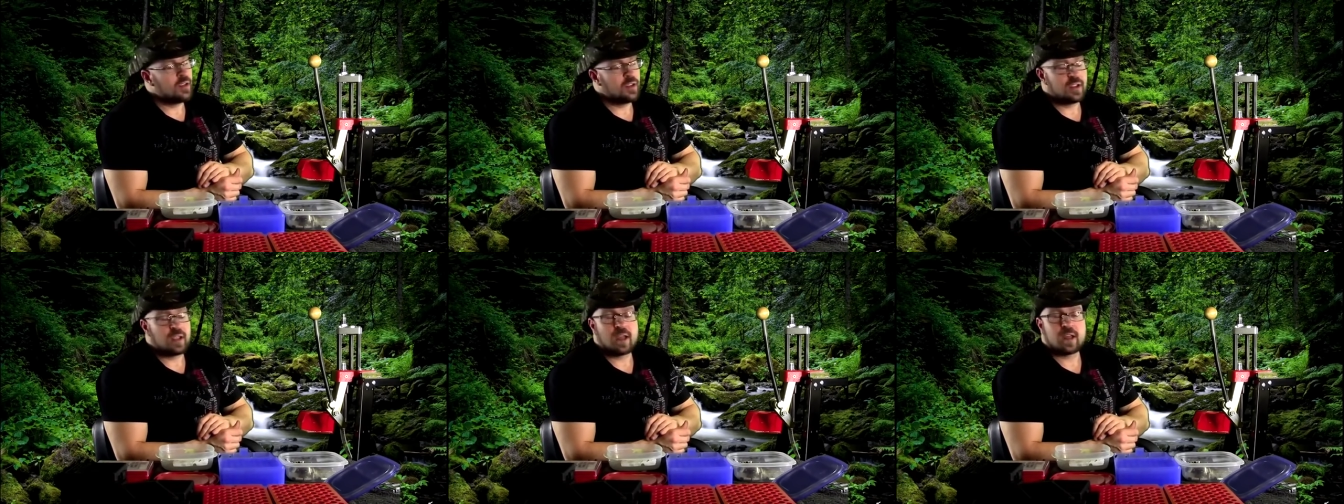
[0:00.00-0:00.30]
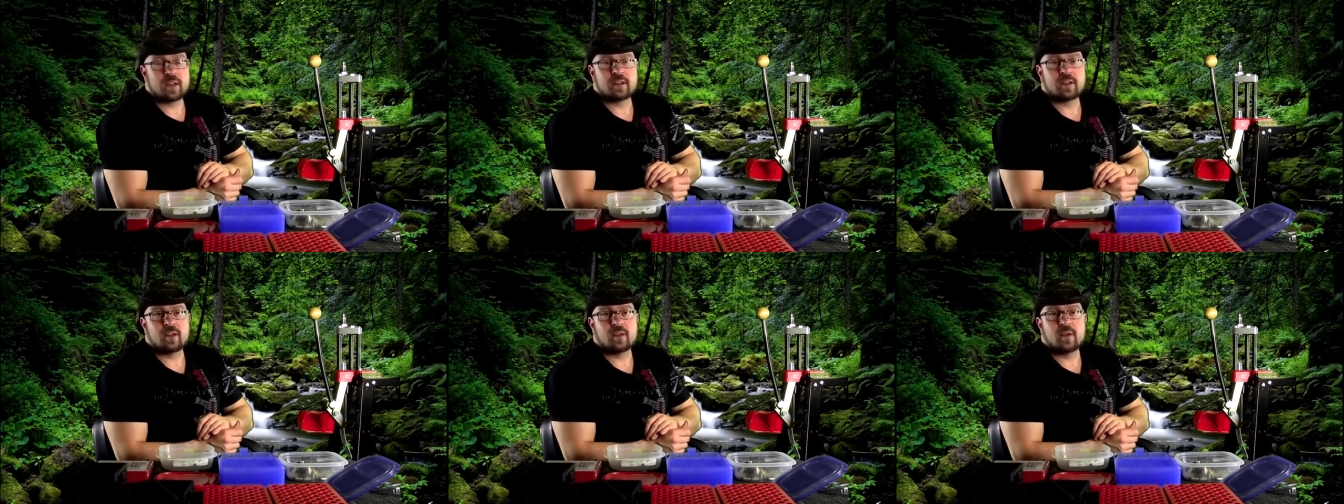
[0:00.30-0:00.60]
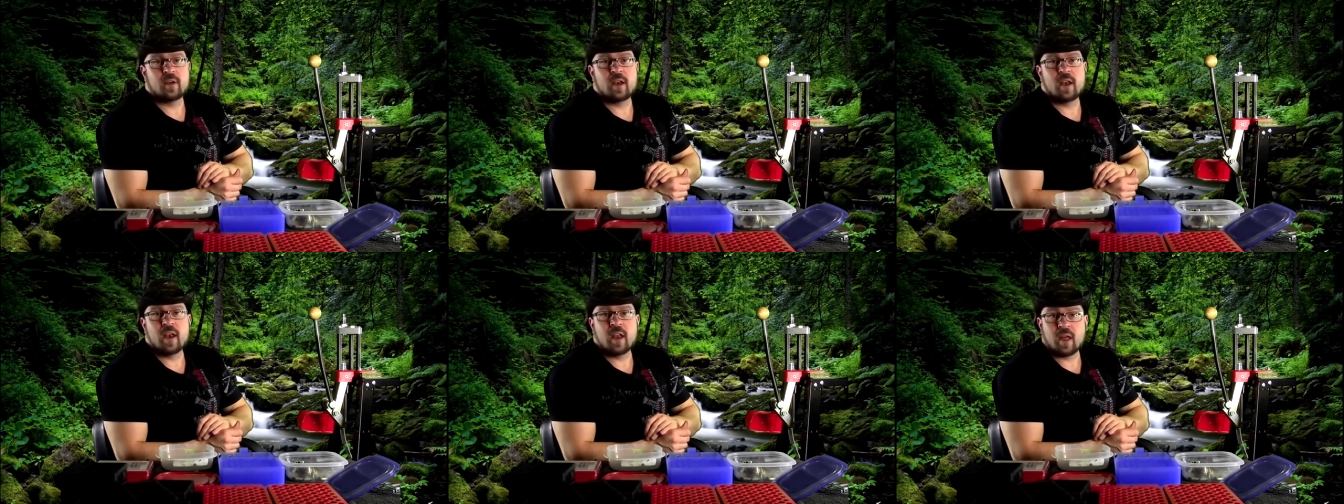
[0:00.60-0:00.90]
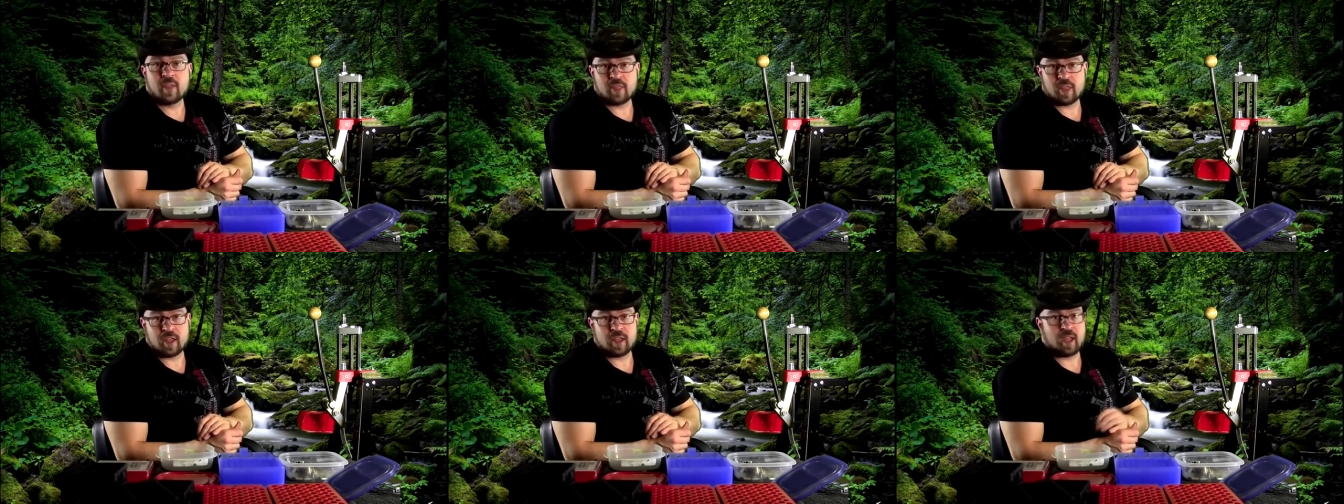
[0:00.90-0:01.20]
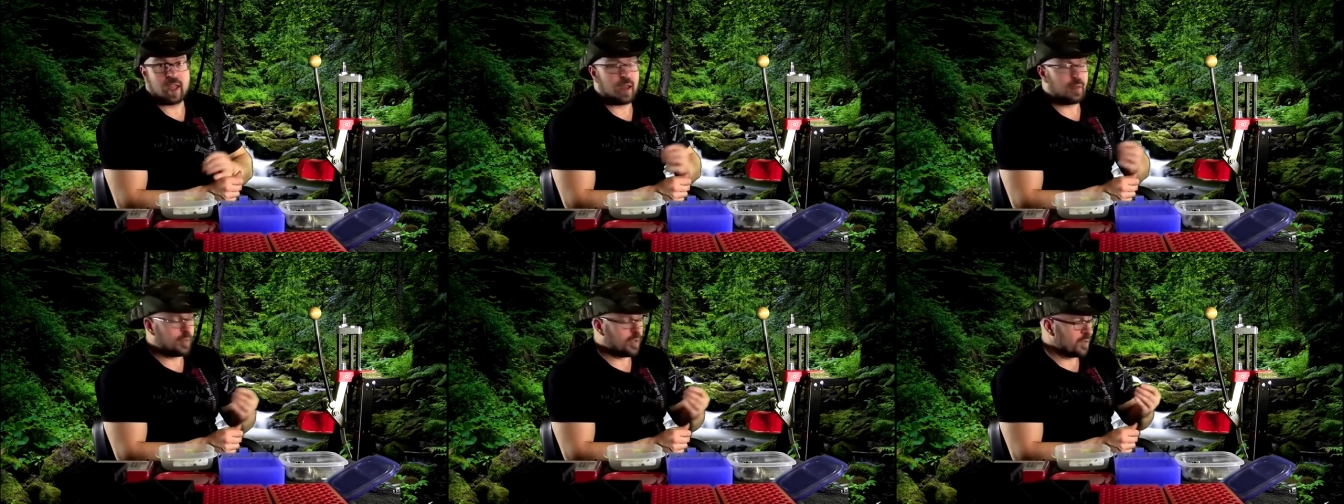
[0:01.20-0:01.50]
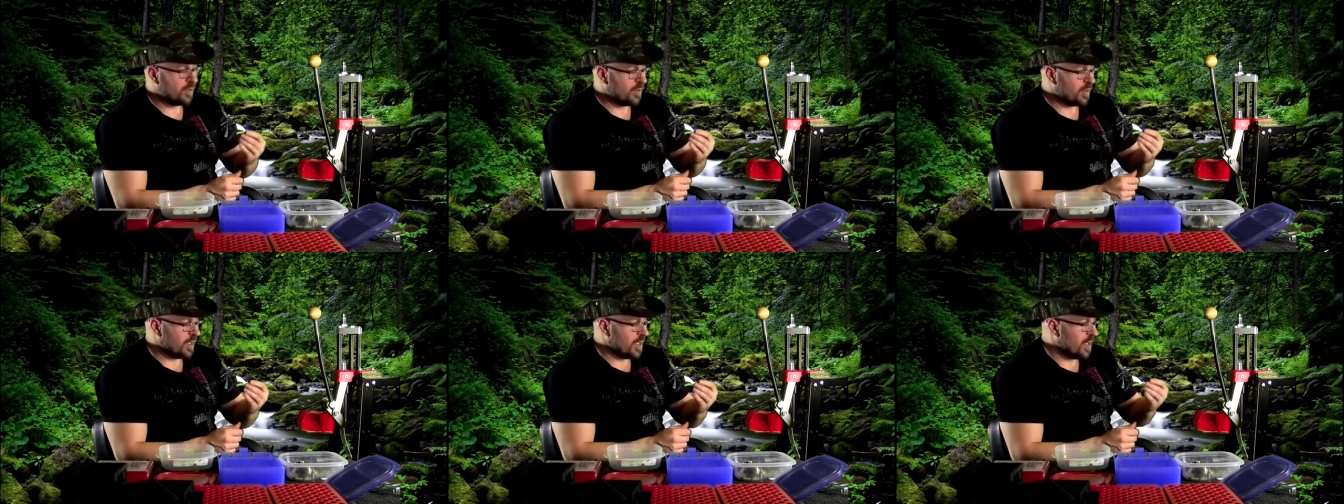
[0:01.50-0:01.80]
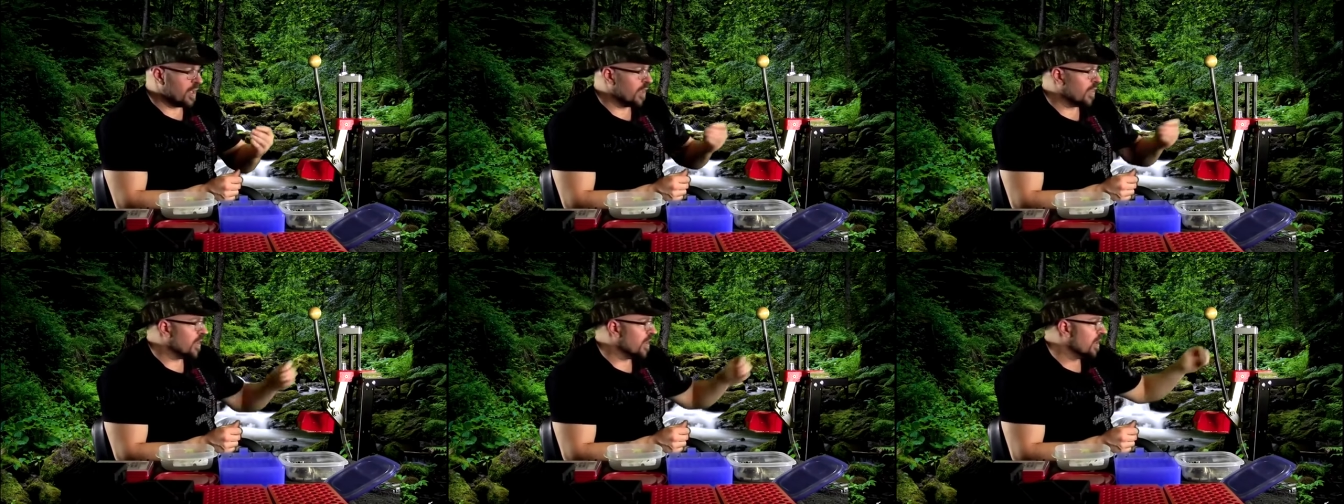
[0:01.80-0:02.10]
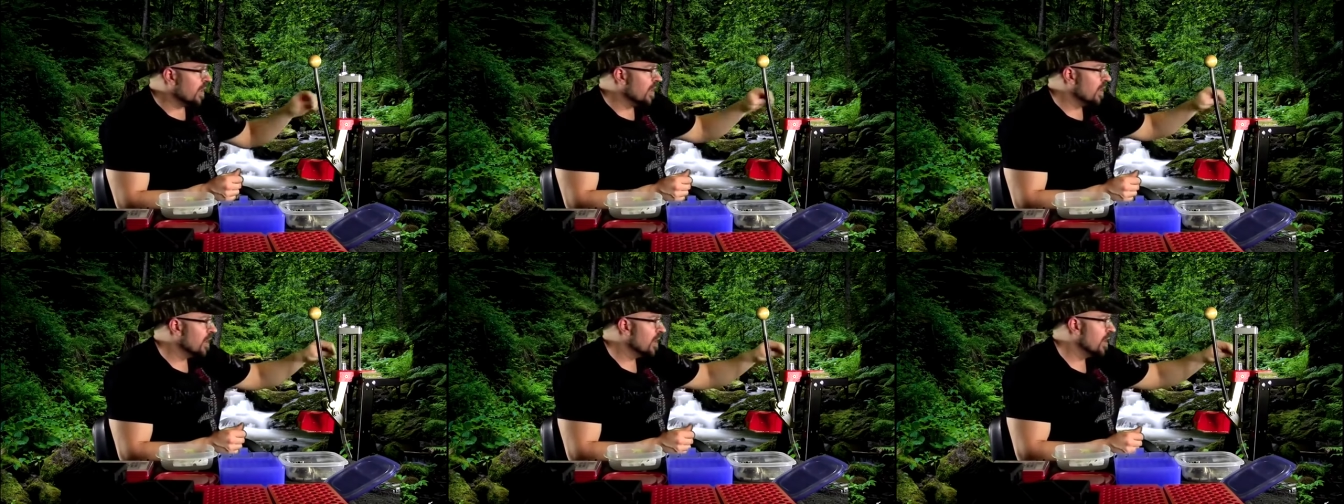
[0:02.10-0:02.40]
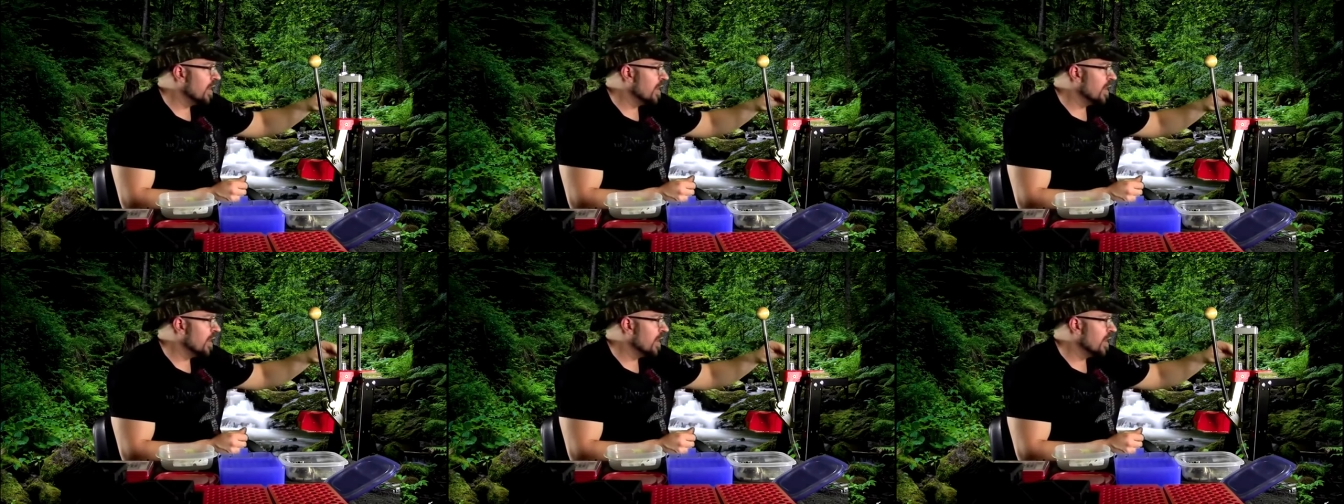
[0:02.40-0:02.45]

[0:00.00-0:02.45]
You guys know nothing, absolutely nothing.